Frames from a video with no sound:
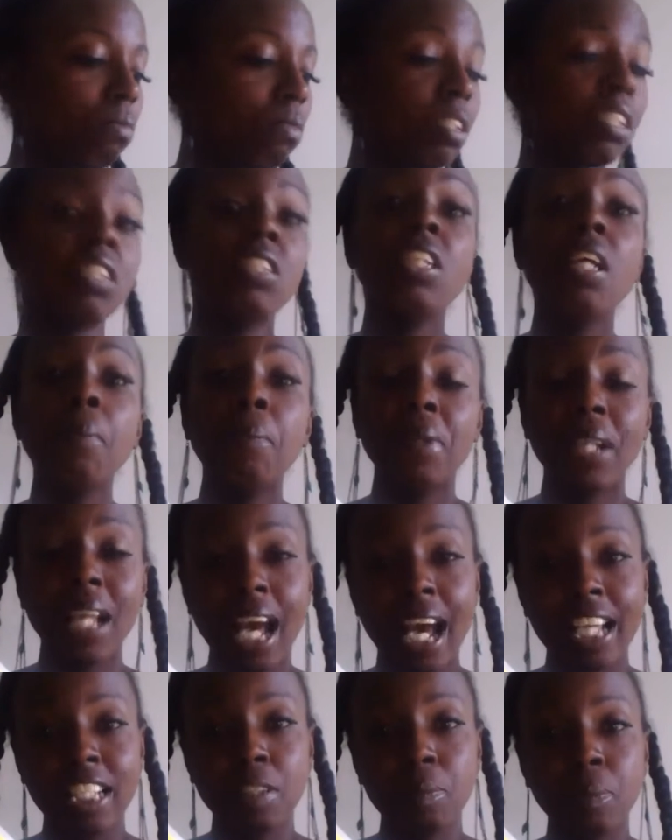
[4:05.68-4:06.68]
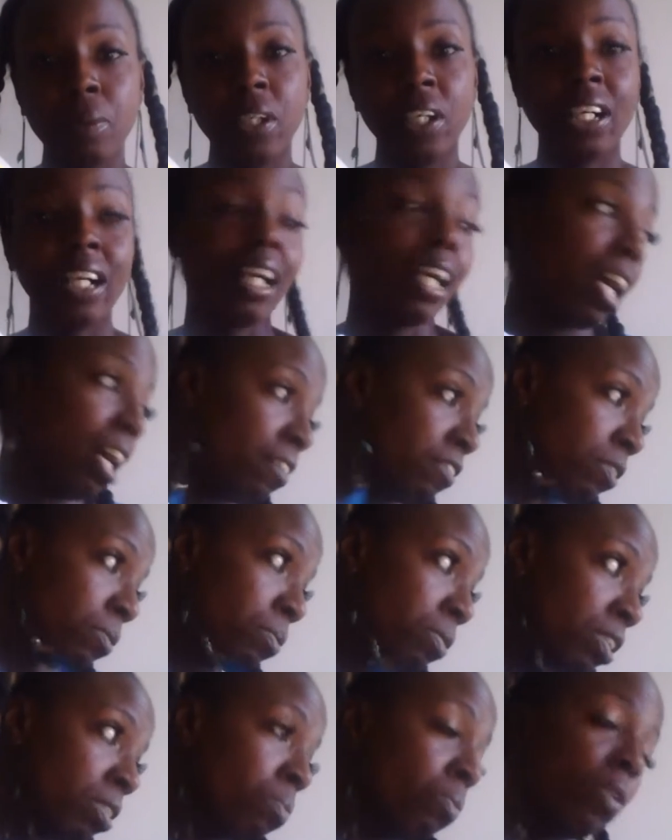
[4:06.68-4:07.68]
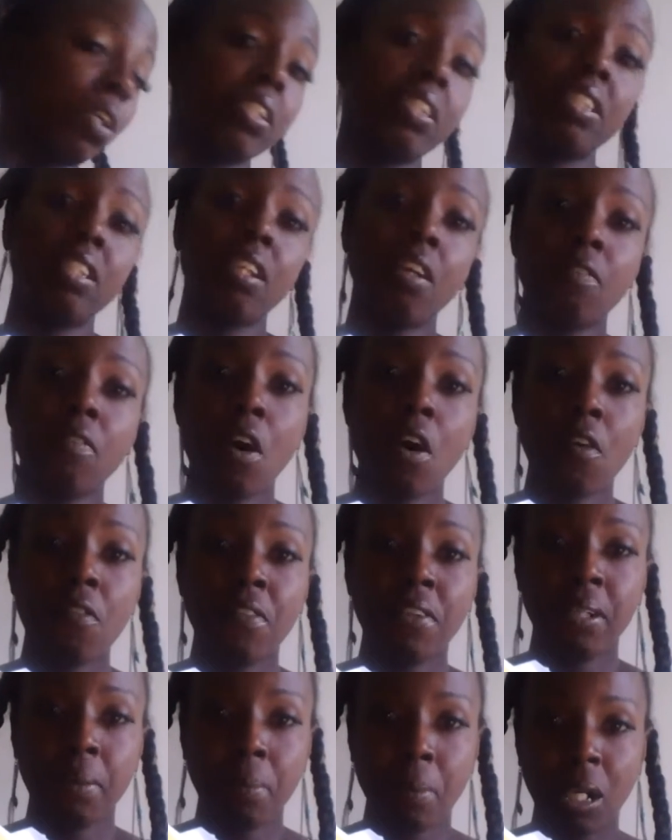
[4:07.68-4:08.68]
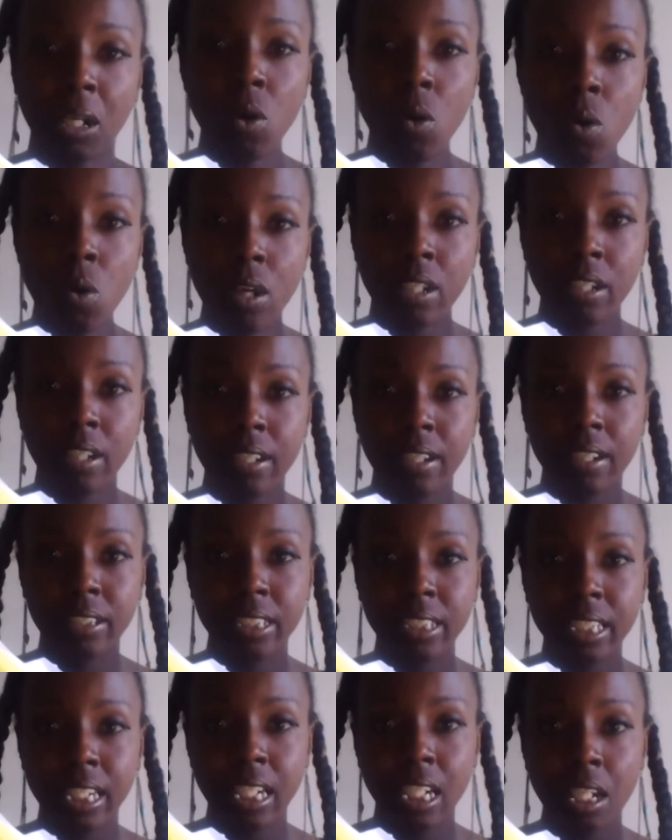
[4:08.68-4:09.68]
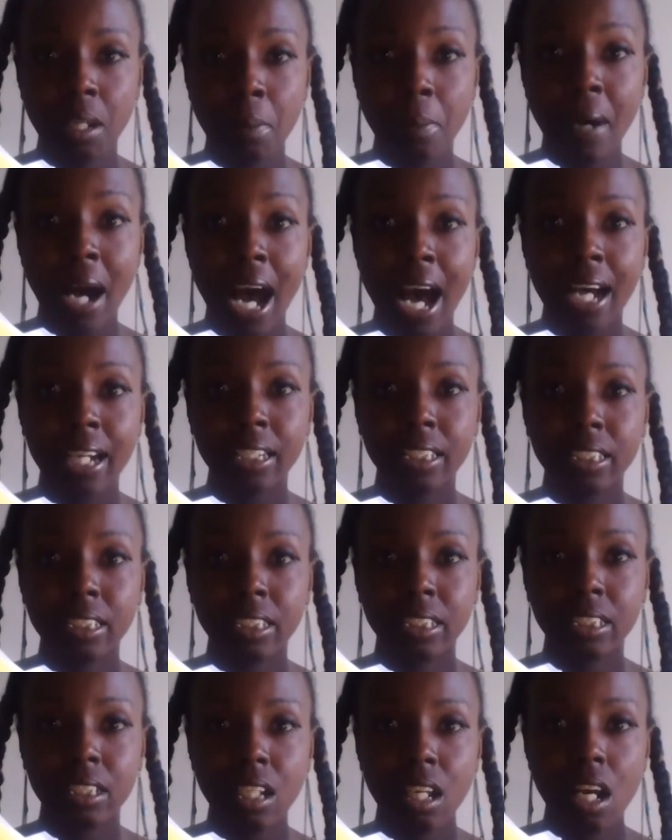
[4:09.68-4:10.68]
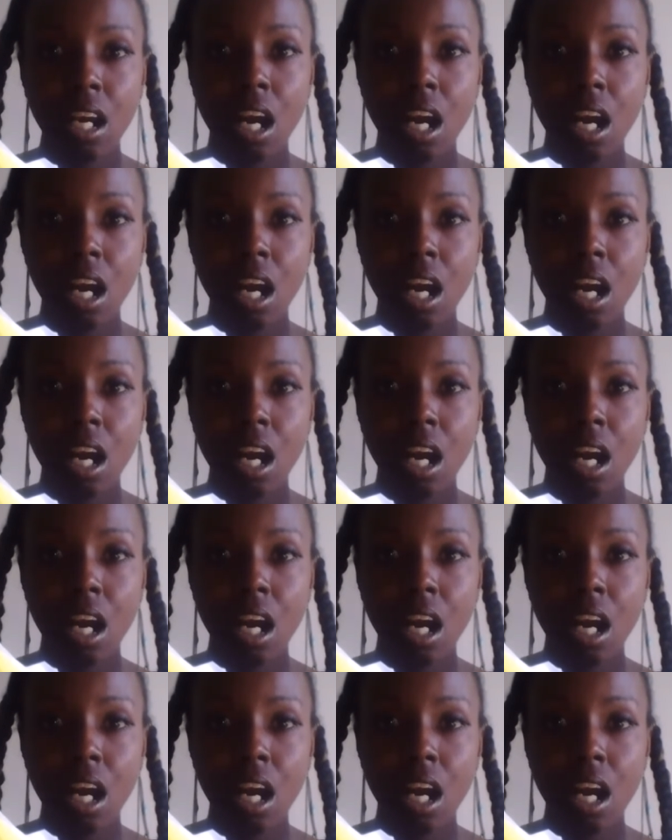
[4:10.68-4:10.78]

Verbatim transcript: the tip of the iceberg. I have some more stuff over in my corner, sitting in a box,